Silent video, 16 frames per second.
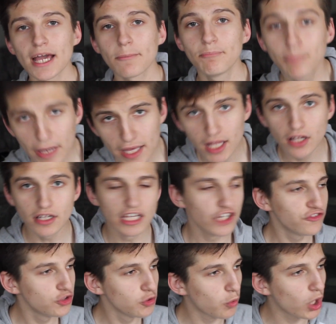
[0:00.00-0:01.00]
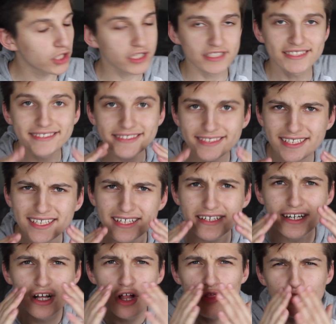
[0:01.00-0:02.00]
that bell if you want to
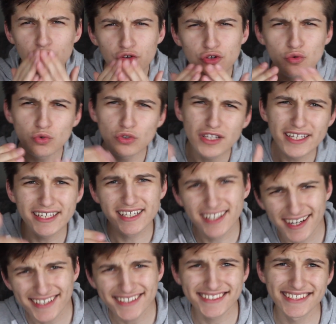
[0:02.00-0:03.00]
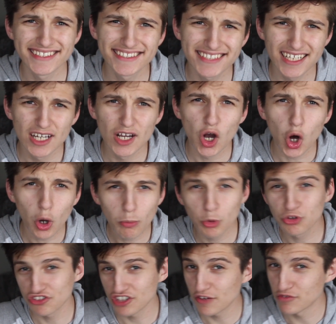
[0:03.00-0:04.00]
see the new Litty content
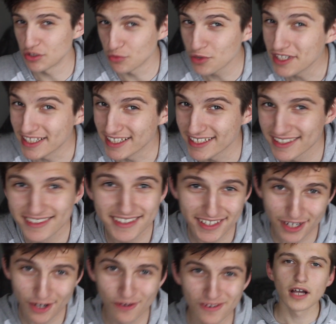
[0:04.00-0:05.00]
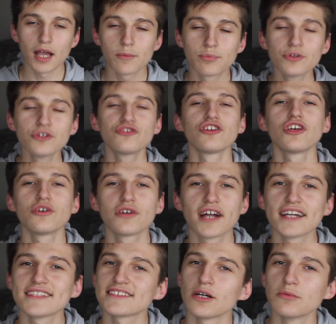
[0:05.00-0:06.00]
almost every week, you know? I appreciate you
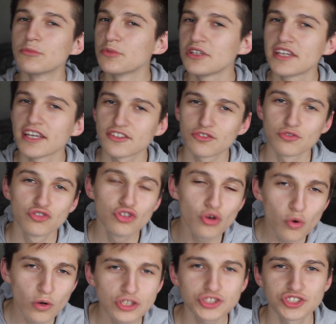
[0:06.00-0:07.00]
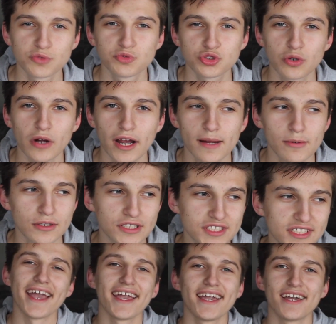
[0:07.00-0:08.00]
guys helping me get to 200
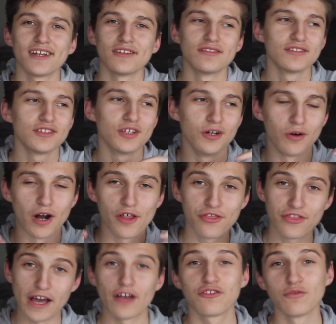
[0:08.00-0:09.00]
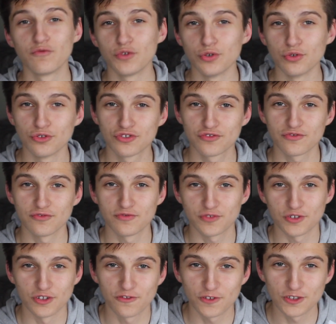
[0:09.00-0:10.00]
subscribers and, you know, 1,000 views
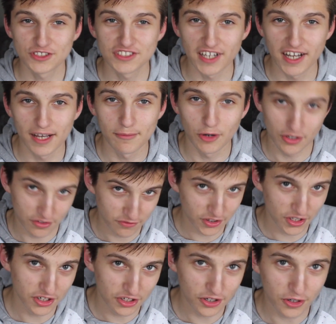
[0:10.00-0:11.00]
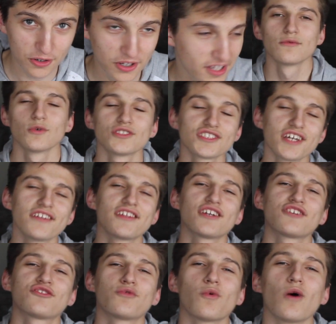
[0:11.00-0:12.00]
for the first time on a video. Once again,
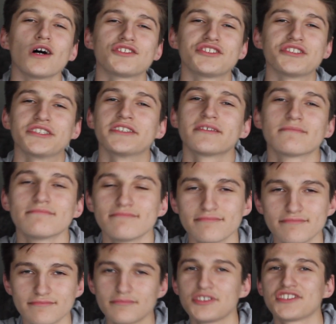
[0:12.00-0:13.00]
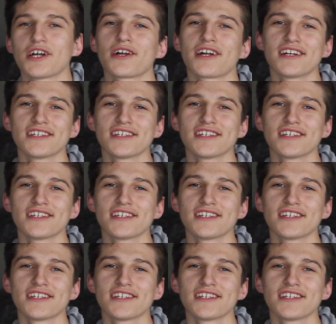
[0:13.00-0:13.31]
thanks for watching. Peace out,